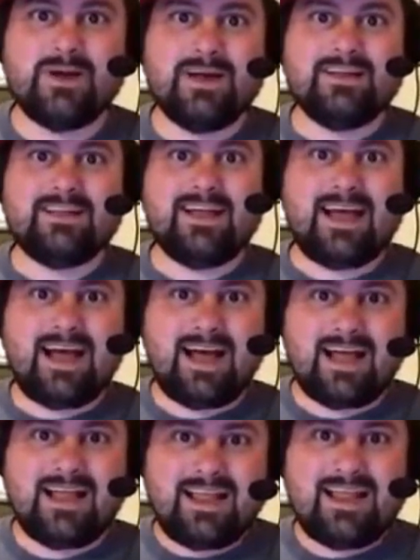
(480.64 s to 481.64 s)
that I
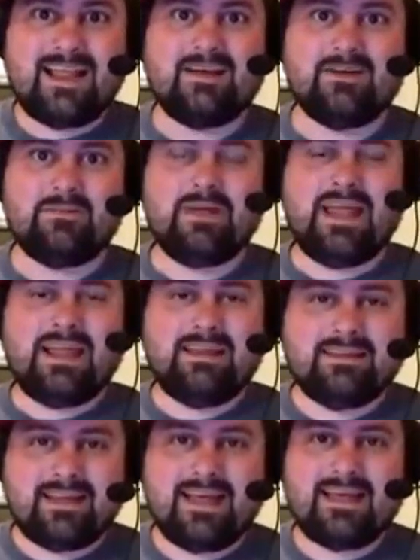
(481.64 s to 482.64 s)
am a
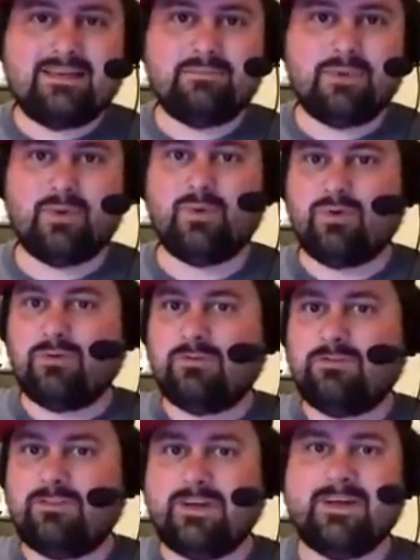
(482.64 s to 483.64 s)
Deadpool
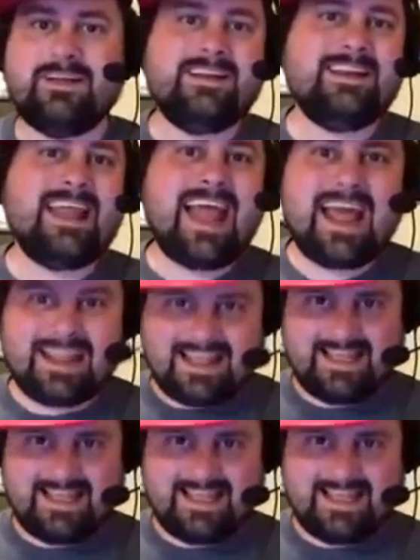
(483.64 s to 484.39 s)
fanatic.